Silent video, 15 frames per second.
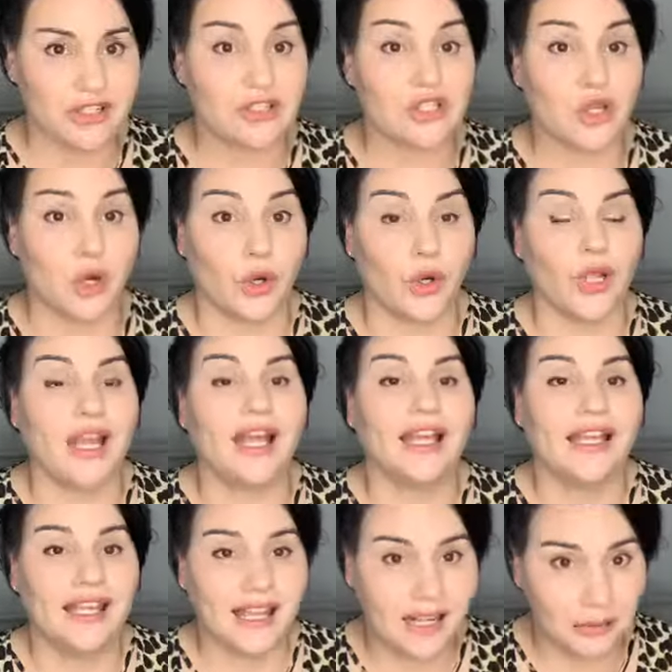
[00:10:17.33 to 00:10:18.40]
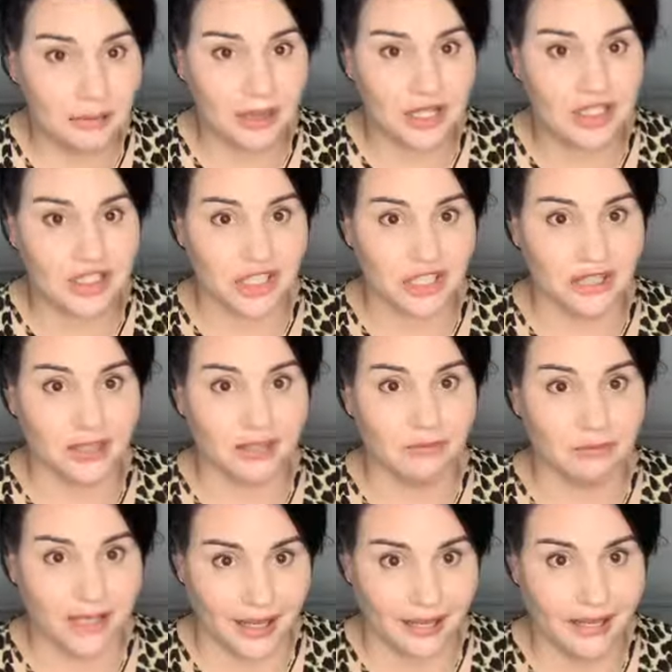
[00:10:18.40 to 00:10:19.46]
So get a budget,
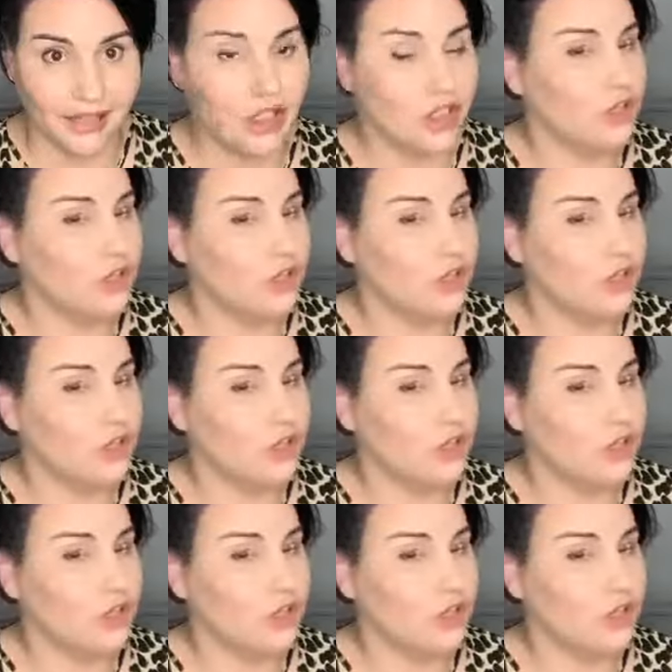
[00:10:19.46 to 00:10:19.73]
yeah?